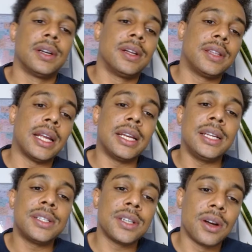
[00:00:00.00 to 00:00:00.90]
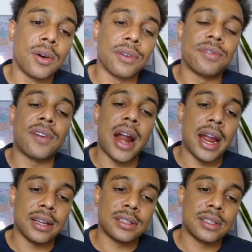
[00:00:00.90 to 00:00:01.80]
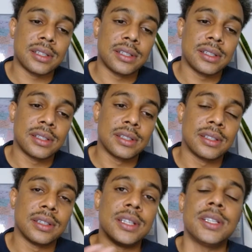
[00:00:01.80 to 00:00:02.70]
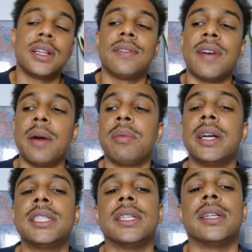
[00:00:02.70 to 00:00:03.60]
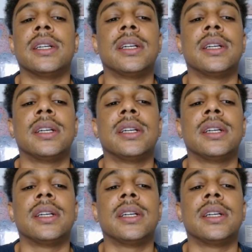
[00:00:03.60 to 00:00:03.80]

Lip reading: They need to go to France. Listen to the vibration.